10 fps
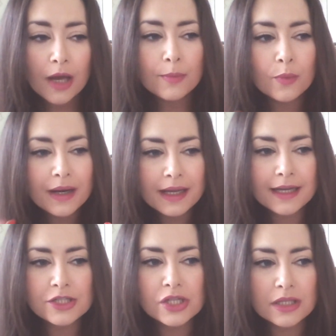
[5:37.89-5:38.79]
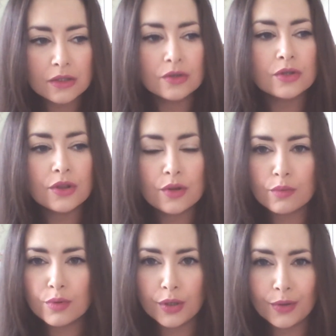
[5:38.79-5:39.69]
But when I actually look
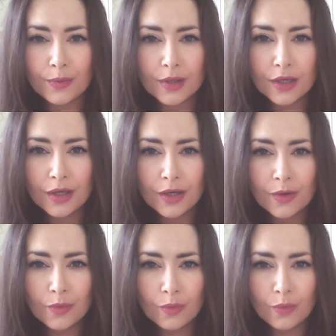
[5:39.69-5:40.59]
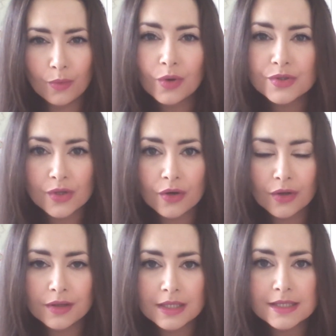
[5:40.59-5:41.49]
through what's gone
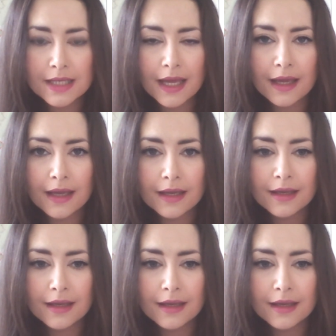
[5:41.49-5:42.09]
on this year,